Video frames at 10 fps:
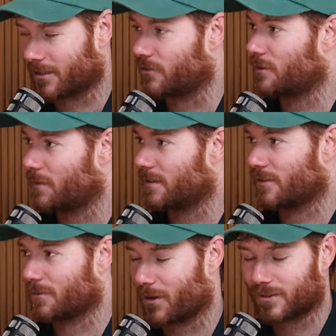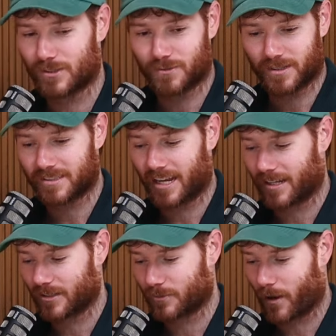contributors as well. So just want to say
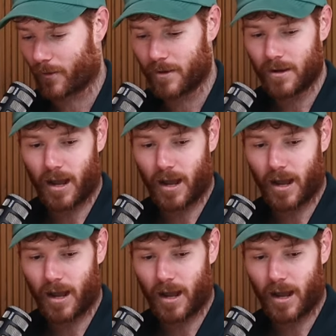that as well.